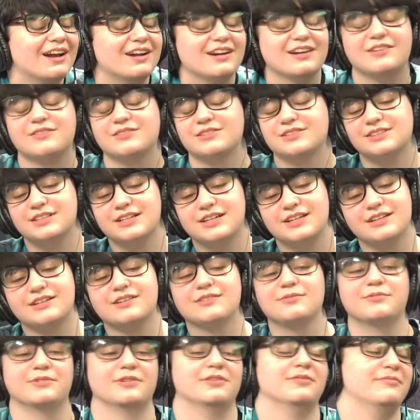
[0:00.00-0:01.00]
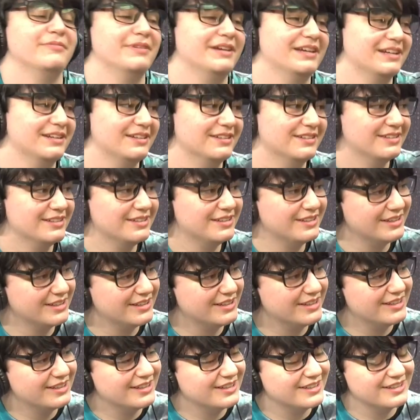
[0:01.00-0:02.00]
and I was like, come on, man, mm-hmm.
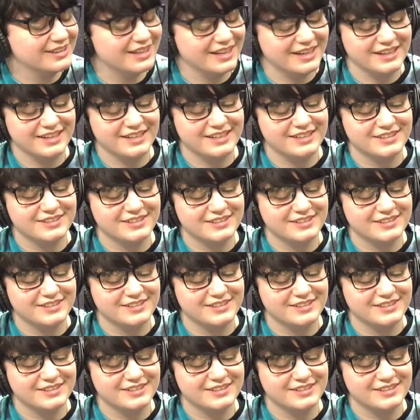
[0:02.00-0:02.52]
like